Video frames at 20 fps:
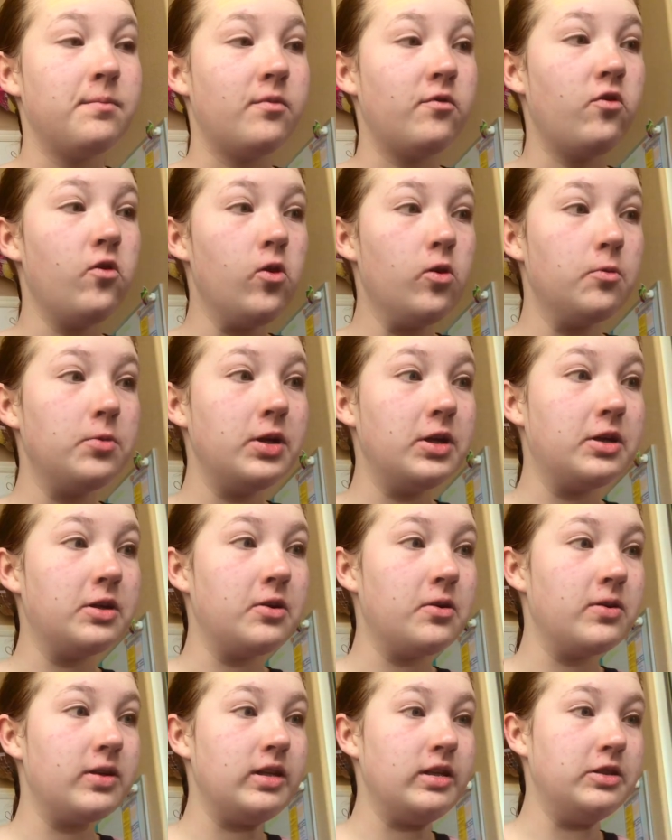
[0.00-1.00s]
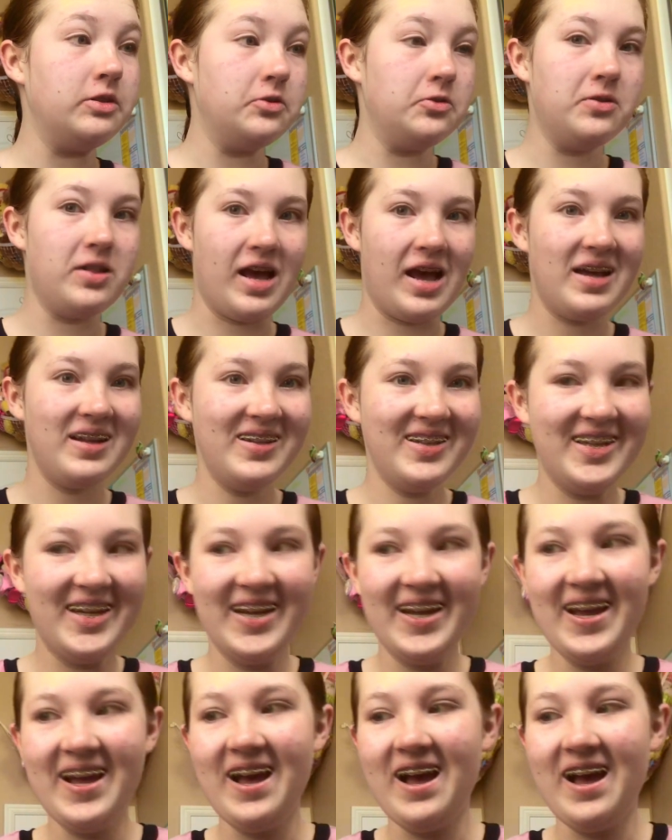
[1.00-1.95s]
before we are going to do that,